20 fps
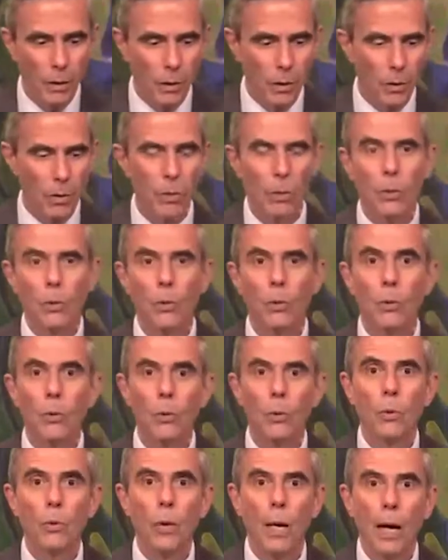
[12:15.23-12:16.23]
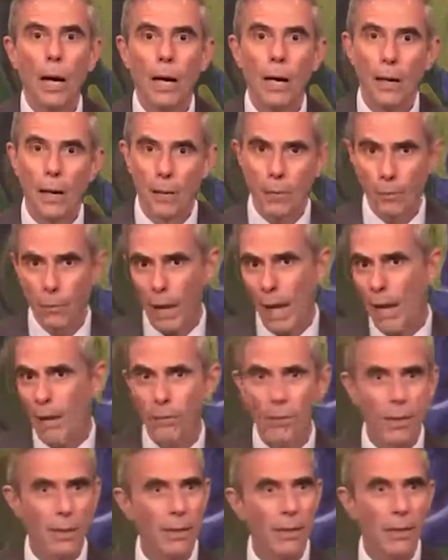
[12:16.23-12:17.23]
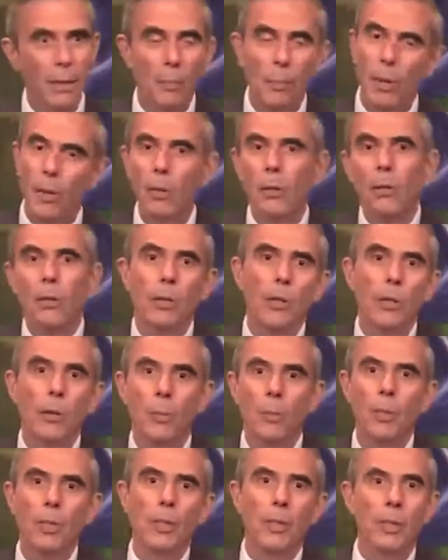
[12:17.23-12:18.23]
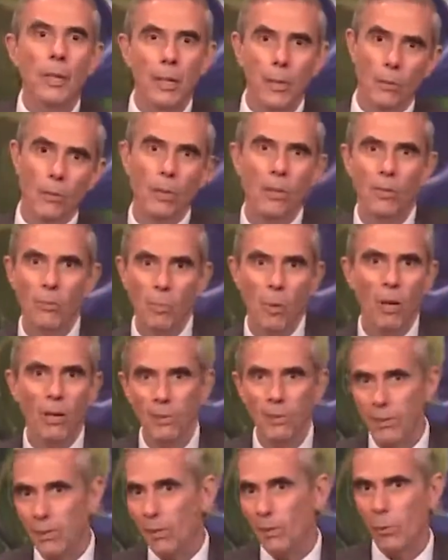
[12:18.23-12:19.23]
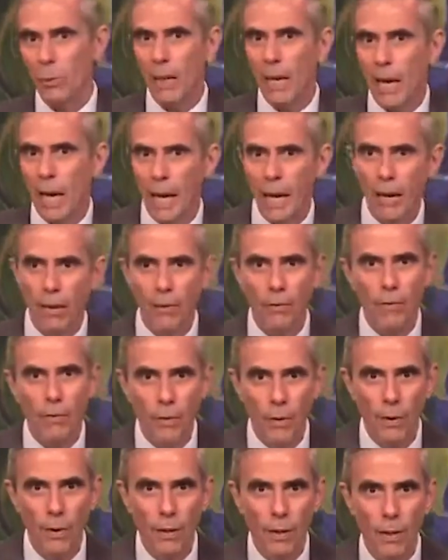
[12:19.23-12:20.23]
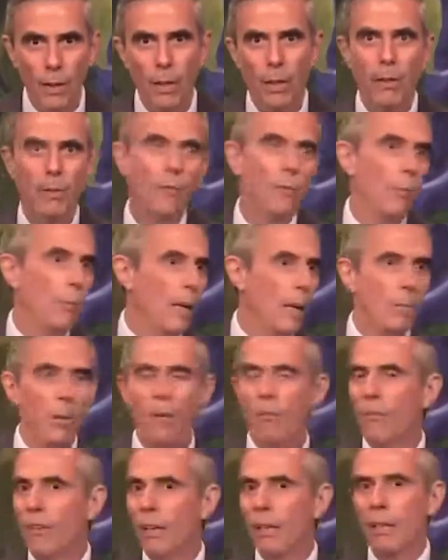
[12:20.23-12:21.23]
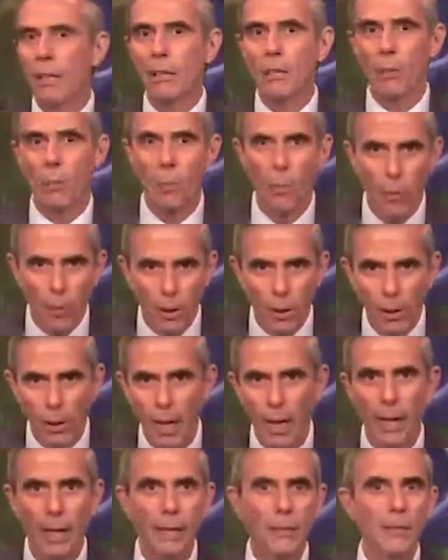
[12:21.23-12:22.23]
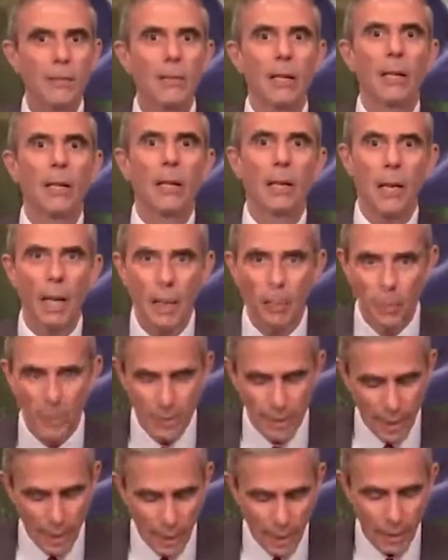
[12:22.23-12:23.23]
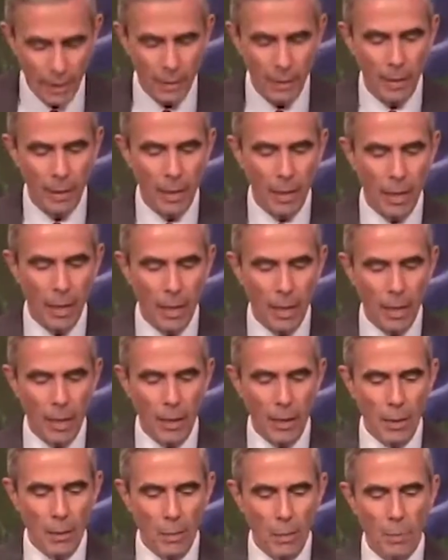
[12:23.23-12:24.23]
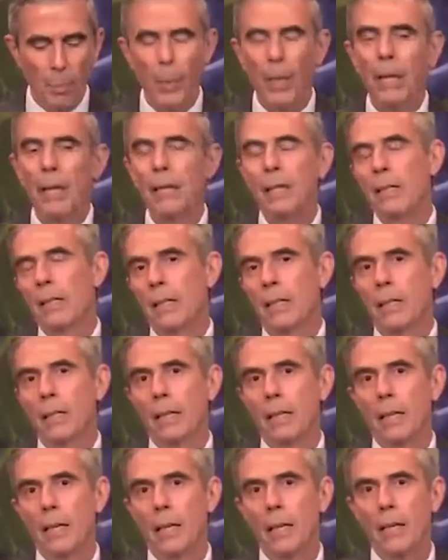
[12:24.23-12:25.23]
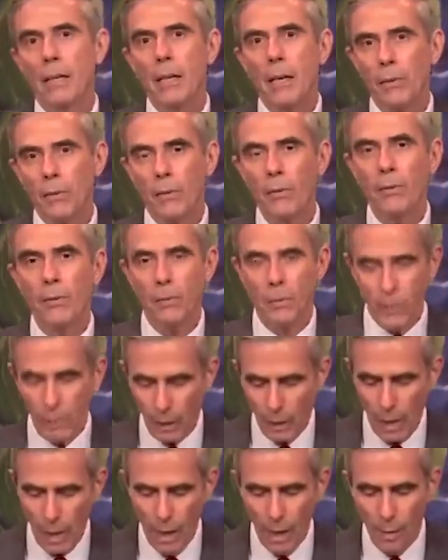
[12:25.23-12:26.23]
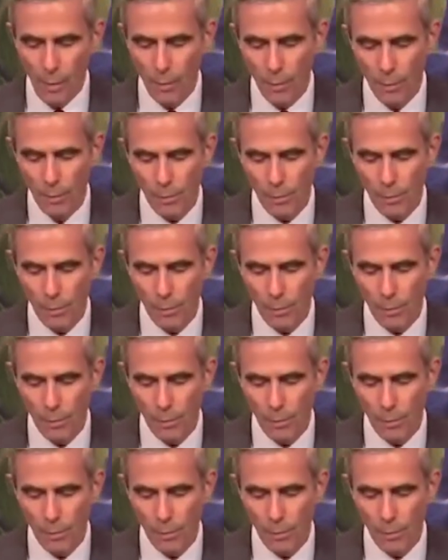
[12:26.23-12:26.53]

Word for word: to um, have the typical human responses we have of maybe feeling demoralized, upset, but he doesn't succumb.